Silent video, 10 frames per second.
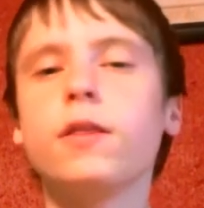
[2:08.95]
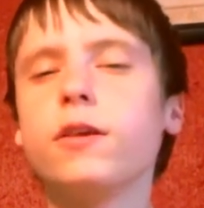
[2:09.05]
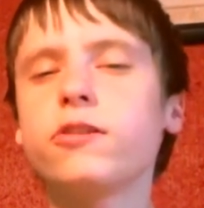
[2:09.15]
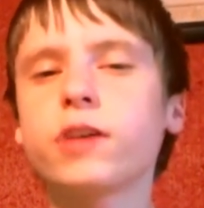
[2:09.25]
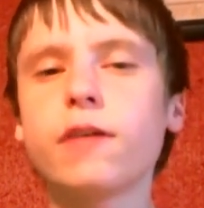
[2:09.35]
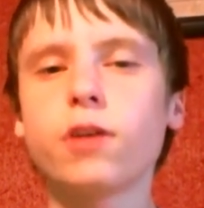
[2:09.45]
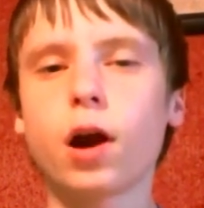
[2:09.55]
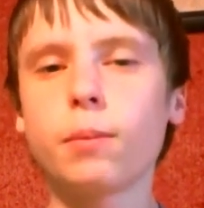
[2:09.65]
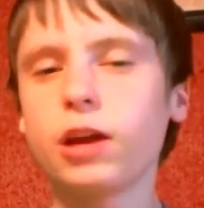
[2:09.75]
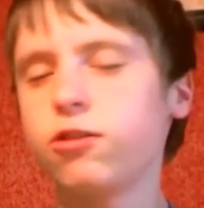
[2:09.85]
This gave the
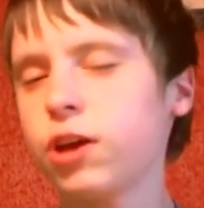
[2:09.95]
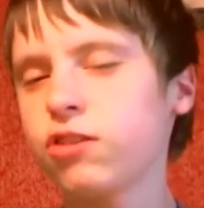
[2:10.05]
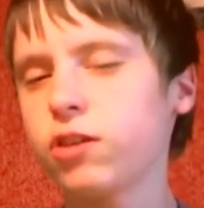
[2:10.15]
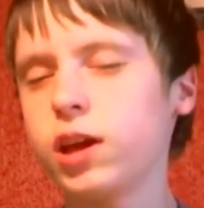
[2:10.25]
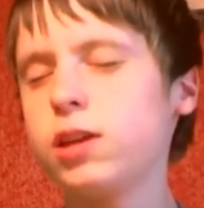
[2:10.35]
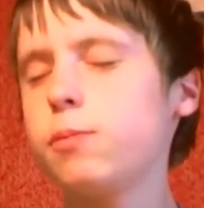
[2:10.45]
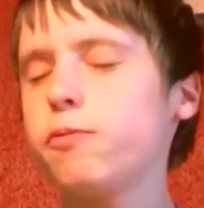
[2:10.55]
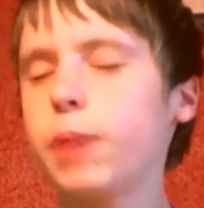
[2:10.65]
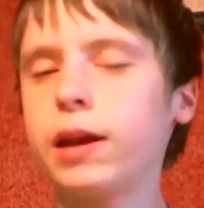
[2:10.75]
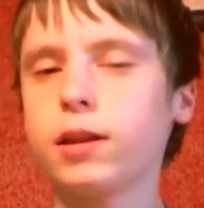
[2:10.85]
army a chance to
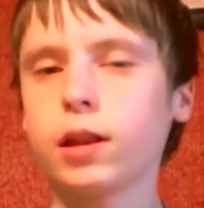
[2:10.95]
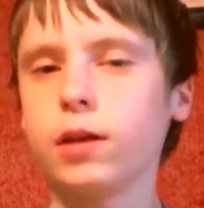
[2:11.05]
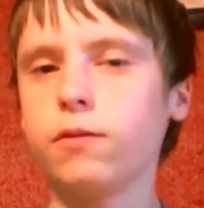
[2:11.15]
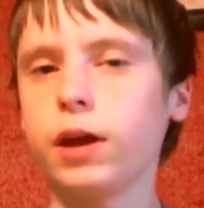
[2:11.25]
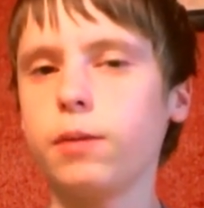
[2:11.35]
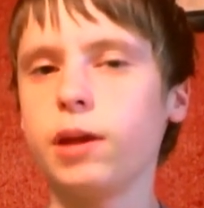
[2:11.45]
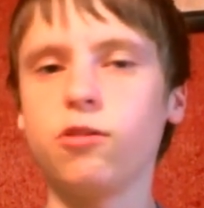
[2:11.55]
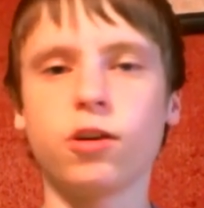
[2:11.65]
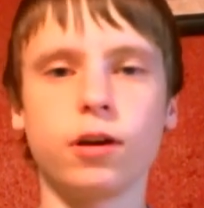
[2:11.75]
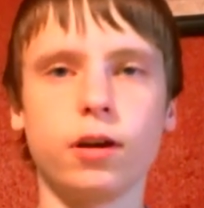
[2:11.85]
independently invade
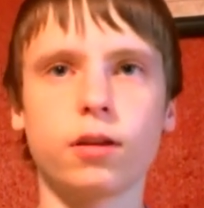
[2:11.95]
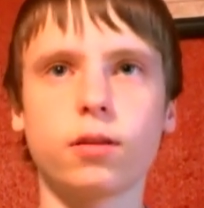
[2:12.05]
Manchuria.